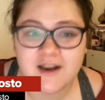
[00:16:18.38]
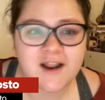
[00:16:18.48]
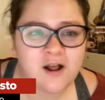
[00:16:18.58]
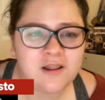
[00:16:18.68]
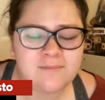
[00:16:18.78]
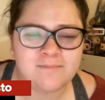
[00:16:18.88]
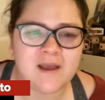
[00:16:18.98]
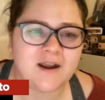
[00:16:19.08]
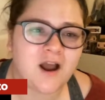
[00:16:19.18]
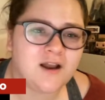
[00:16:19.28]
Did I call him
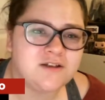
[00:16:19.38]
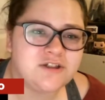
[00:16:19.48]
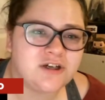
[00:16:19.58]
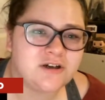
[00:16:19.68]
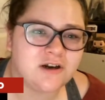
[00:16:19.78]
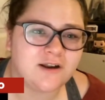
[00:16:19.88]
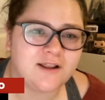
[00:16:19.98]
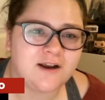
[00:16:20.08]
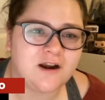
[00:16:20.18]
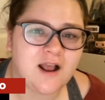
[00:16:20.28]
Ben Oettinger
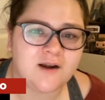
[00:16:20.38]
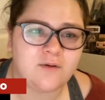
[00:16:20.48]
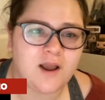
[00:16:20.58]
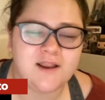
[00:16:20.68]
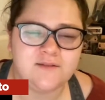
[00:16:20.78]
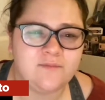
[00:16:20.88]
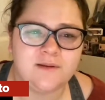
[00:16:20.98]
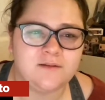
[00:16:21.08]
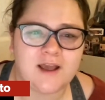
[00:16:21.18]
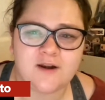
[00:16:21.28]
earlier? I don't know. I, he
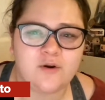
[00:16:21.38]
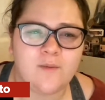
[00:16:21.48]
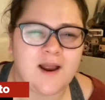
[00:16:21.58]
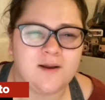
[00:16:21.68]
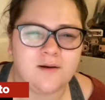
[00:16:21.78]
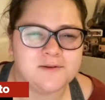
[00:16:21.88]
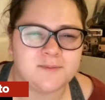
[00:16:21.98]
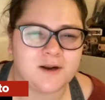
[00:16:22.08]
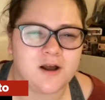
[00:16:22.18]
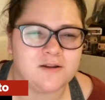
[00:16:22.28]
I don't know why I
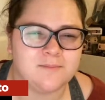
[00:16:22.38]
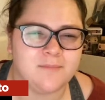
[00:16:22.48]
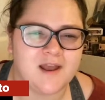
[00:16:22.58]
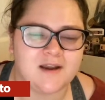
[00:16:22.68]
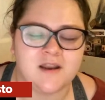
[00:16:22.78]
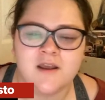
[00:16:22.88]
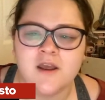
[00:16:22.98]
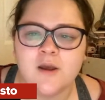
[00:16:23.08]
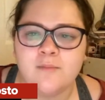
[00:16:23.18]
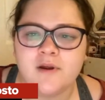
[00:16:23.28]
always want to call him Ben,
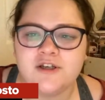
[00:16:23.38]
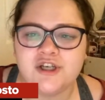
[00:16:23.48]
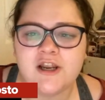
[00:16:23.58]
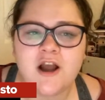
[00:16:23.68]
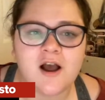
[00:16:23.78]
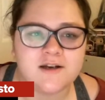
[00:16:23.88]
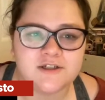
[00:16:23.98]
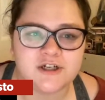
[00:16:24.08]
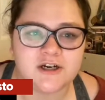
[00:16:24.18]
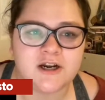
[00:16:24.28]
but Jake
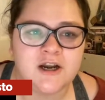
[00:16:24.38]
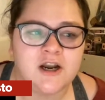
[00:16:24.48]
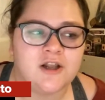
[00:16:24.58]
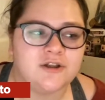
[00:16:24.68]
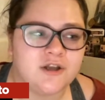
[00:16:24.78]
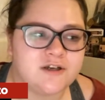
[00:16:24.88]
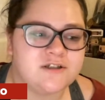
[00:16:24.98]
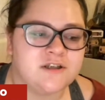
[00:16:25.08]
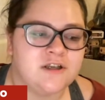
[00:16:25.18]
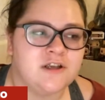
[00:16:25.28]
Oettinger
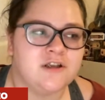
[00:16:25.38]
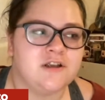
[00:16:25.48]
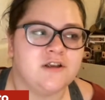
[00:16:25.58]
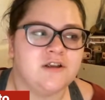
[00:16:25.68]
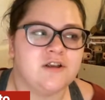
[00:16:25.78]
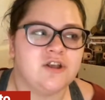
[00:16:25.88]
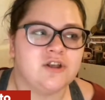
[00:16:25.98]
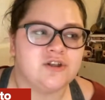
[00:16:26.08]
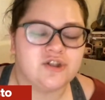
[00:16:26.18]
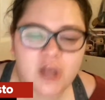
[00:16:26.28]
looked
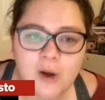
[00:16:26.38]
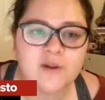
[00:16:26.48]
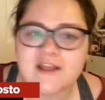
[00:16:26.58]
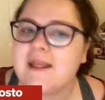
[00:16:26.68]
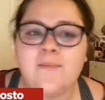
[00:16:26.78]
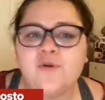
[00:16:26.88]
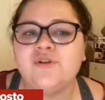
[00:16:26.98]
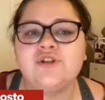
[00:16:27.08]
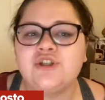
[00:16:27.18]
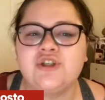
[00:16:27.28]
so like they
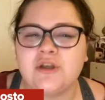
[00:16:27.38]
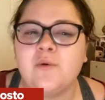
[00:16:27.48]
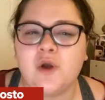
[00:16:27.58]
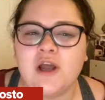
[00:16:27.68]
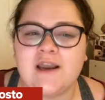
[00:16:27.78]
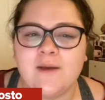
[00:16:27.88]
both looked so good.